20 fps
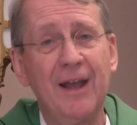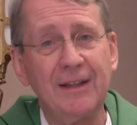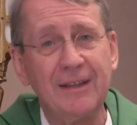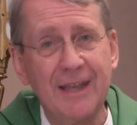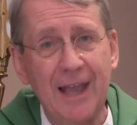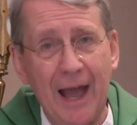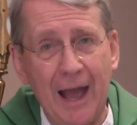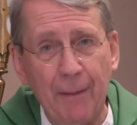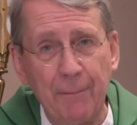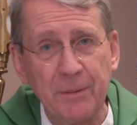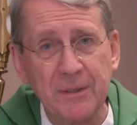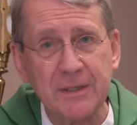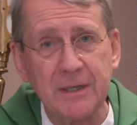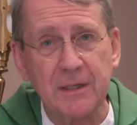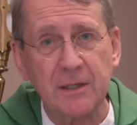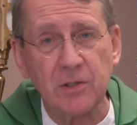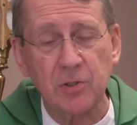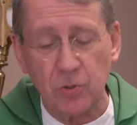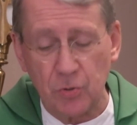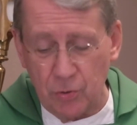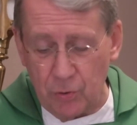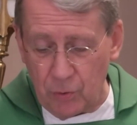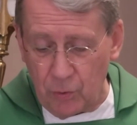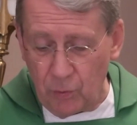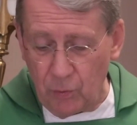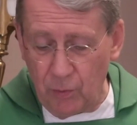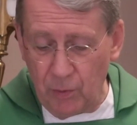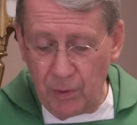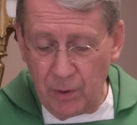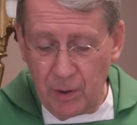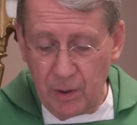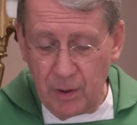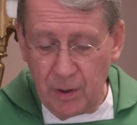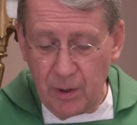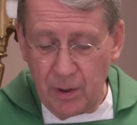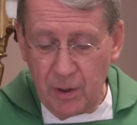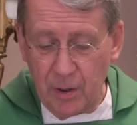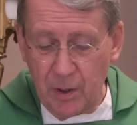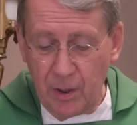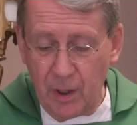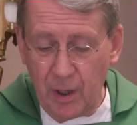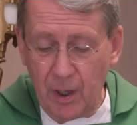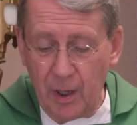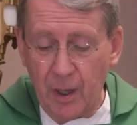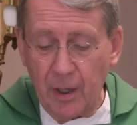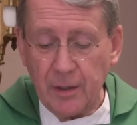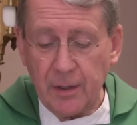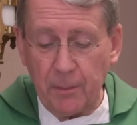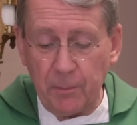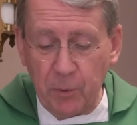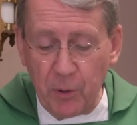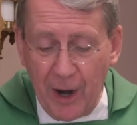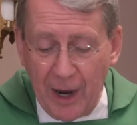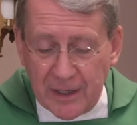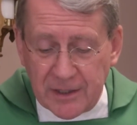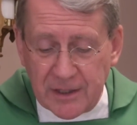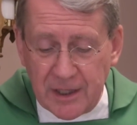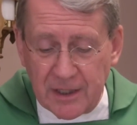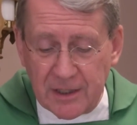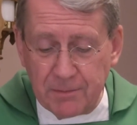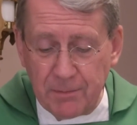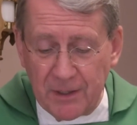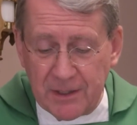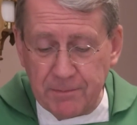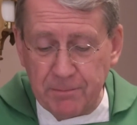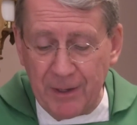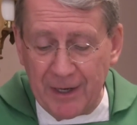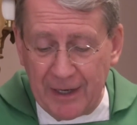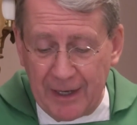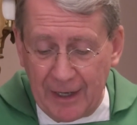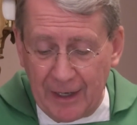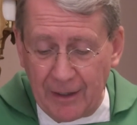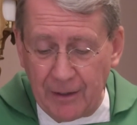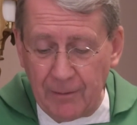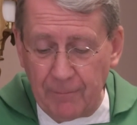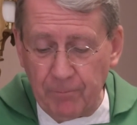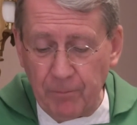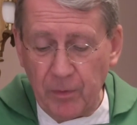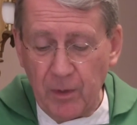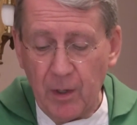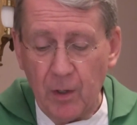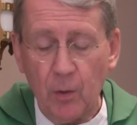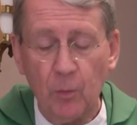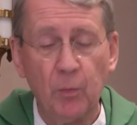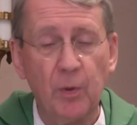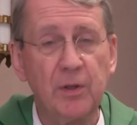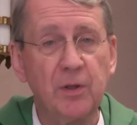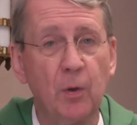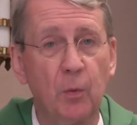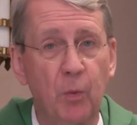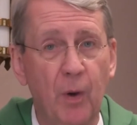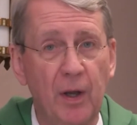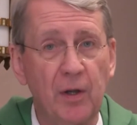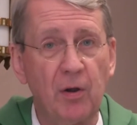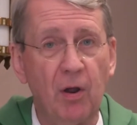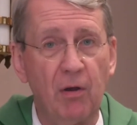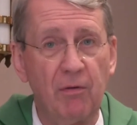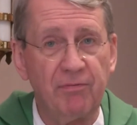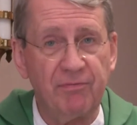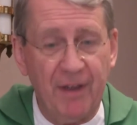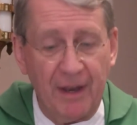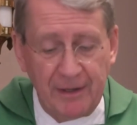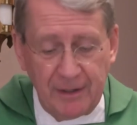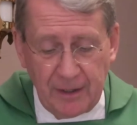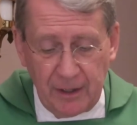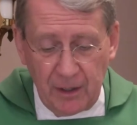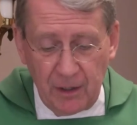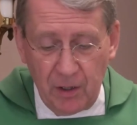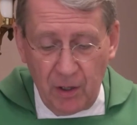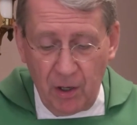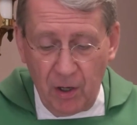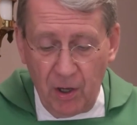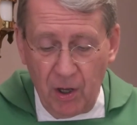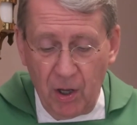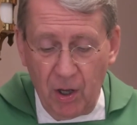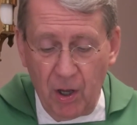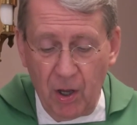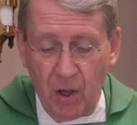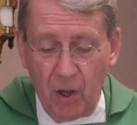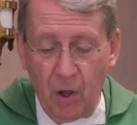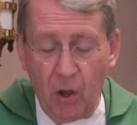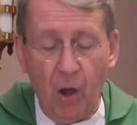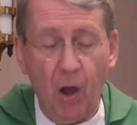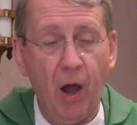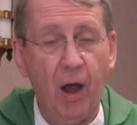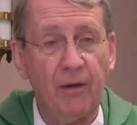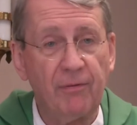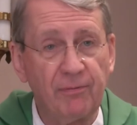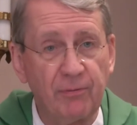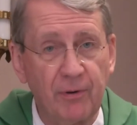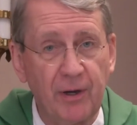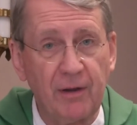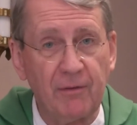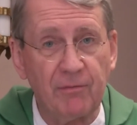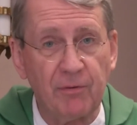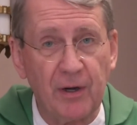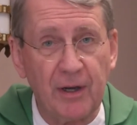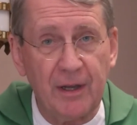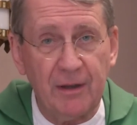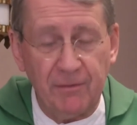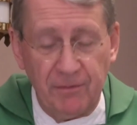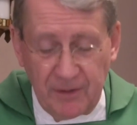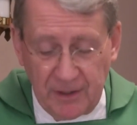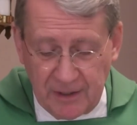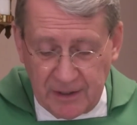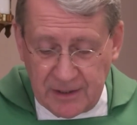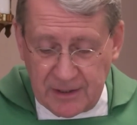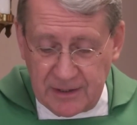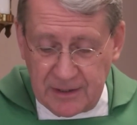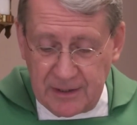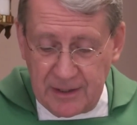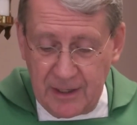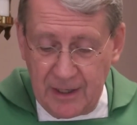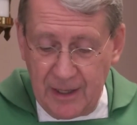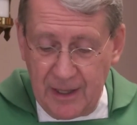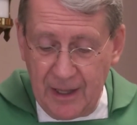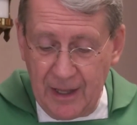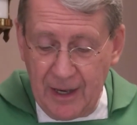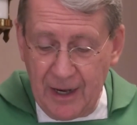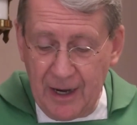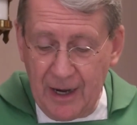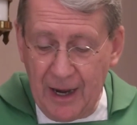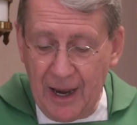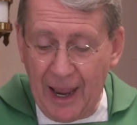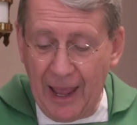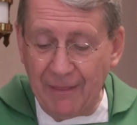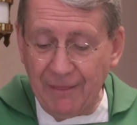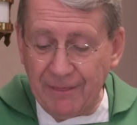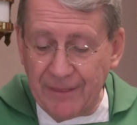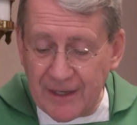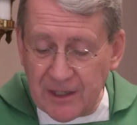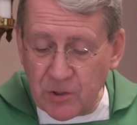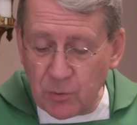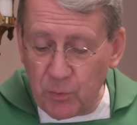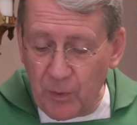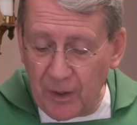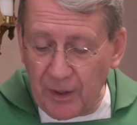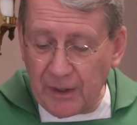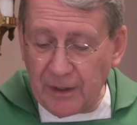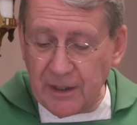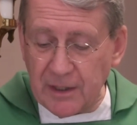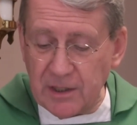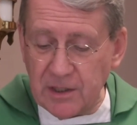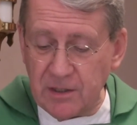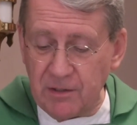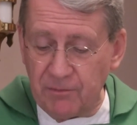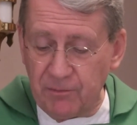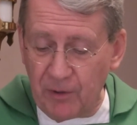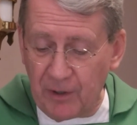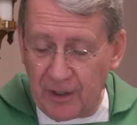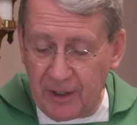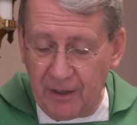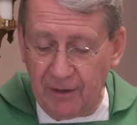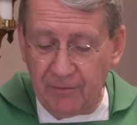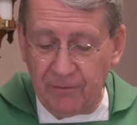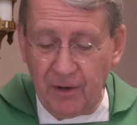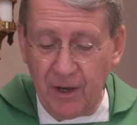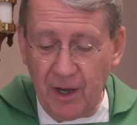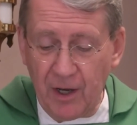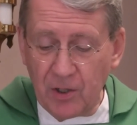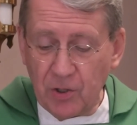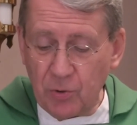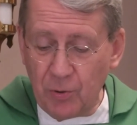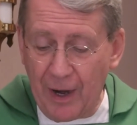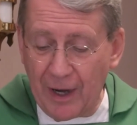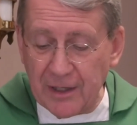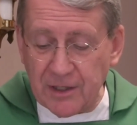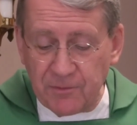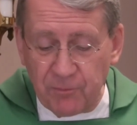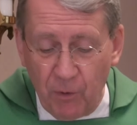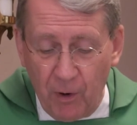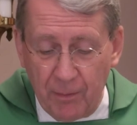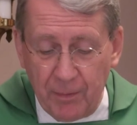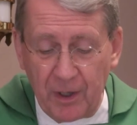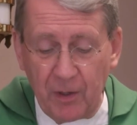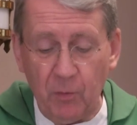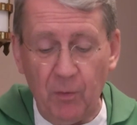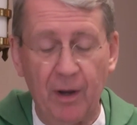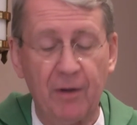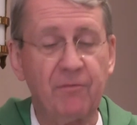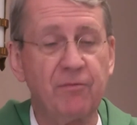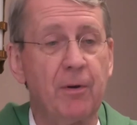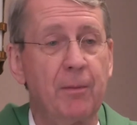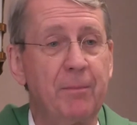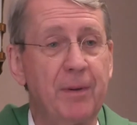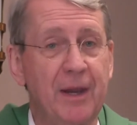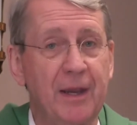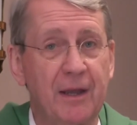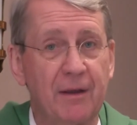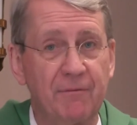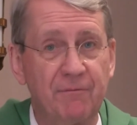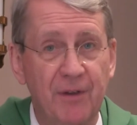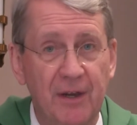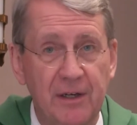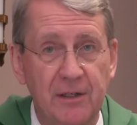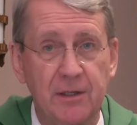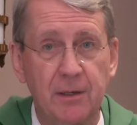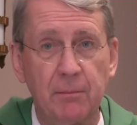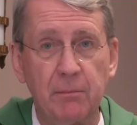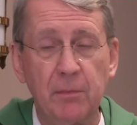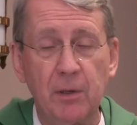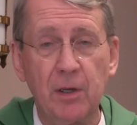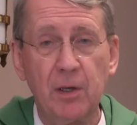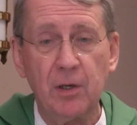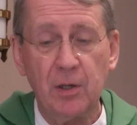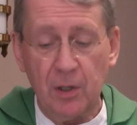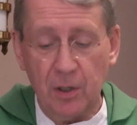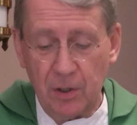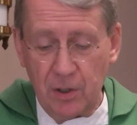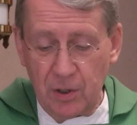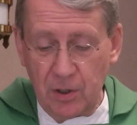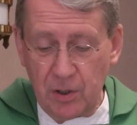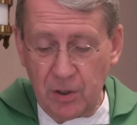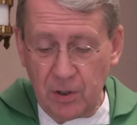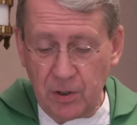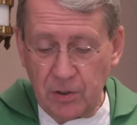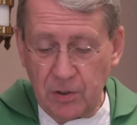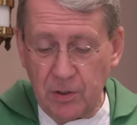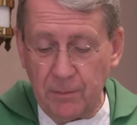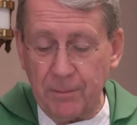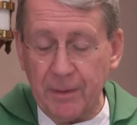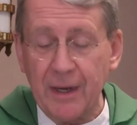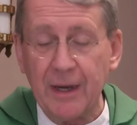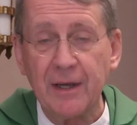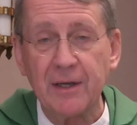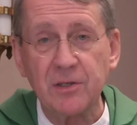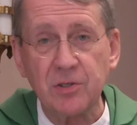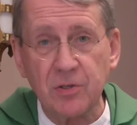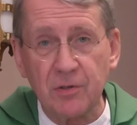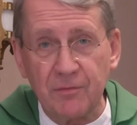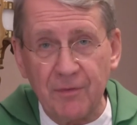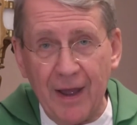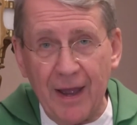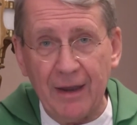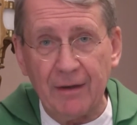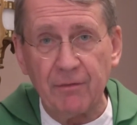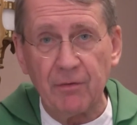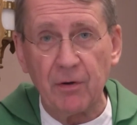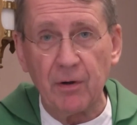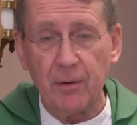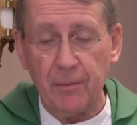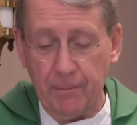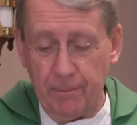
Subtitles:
the opposite is true. The process must begin with the one offended offering forgiveness, and this willingness to forgive transforming one from being a victim to being a survivor.